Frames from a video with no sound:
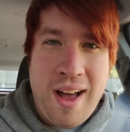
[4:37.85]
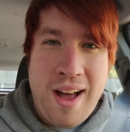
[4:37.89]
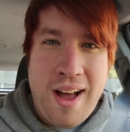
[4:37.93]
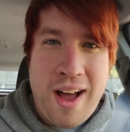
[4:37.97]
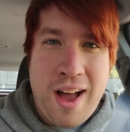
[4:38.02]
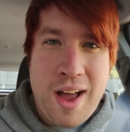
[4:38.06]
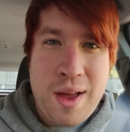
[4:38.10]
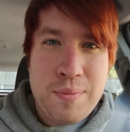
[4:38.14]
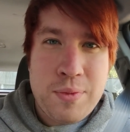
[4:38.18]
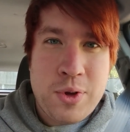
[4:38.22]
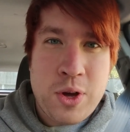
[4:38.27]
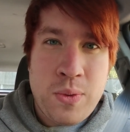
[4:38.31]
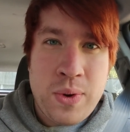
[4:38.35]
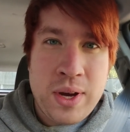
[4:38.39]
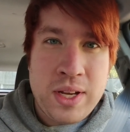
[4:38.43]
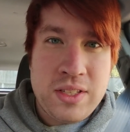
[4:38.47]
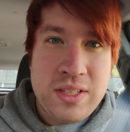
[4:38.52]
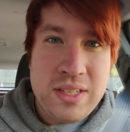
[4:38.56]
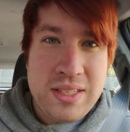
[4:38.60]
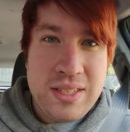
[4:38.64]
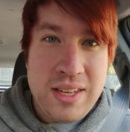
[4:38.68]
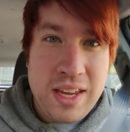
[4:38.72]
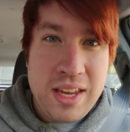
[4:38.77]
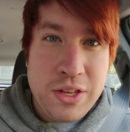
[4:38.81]
I'm going
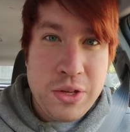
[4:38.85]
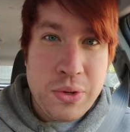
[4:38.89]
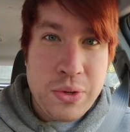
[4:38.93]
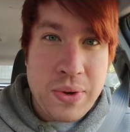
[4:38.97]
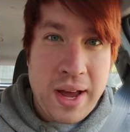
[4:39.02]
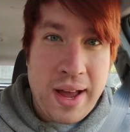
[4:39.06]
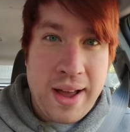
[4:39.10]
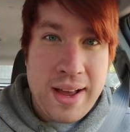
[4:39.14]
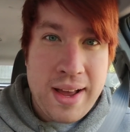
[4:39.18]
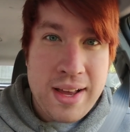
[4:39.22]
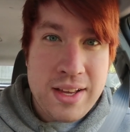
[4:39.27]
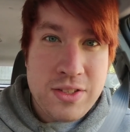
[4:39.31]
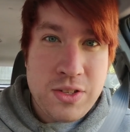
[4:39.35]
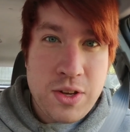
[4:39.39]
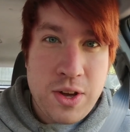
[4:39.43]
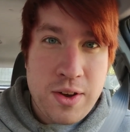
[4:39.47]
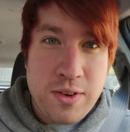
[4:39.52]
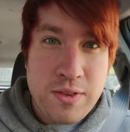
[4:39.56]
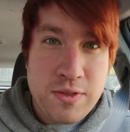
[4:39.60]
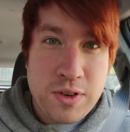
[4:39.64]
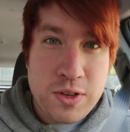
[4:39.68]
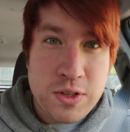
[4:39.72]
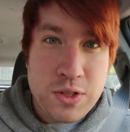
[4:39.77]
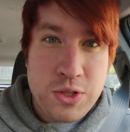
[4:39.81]
to take you guys
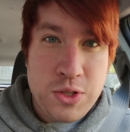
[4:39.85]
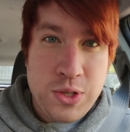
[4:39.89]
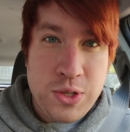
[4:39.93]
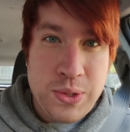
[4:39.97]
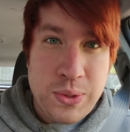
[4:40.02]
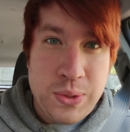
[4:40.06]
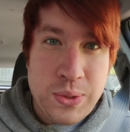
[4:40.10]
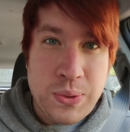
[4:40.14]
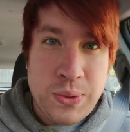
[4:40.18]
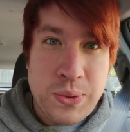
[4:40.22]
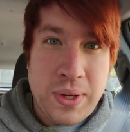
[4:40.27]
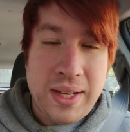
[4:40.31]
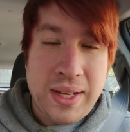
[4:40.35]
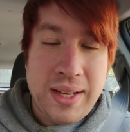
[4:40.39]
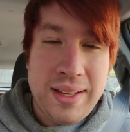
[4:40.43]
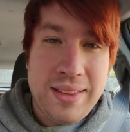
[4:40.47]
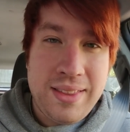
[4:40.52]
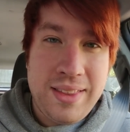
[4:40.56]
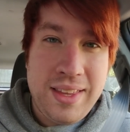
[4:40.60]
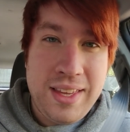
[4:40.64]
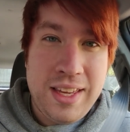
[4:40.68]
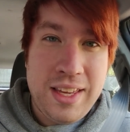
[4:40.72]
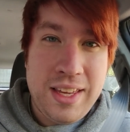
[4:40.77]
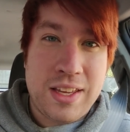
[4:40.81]
over to
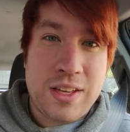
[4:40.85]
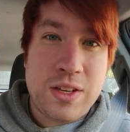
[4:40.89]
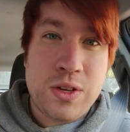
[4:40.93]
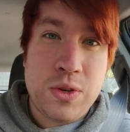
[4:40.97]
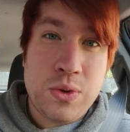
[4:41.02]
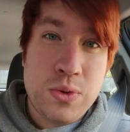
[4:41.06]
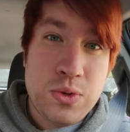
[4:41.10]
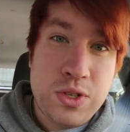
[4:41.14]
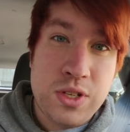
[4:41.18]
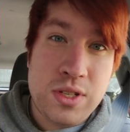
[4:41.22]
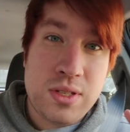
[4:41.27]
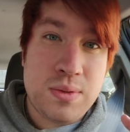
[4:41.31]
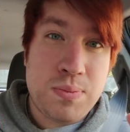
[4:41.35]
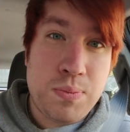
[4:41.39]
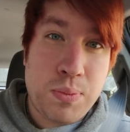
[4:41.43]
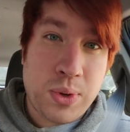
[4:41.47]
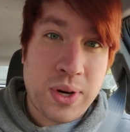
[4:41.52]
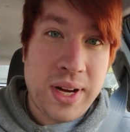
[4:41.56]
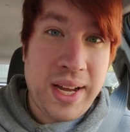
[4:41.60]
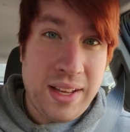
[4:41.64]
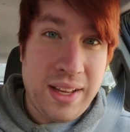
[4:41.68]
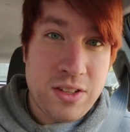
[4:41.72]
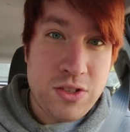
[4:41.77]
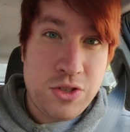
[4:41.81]
the Cooch's
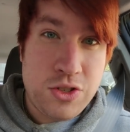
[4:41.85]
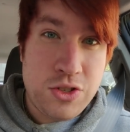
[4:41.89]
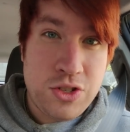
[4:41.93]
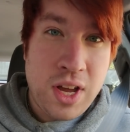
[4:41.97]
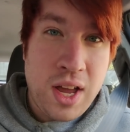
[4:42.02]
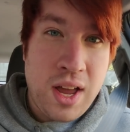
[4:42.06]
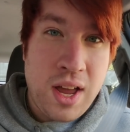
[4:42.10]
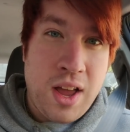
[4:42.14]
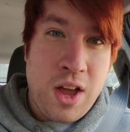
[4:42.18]
Bridge,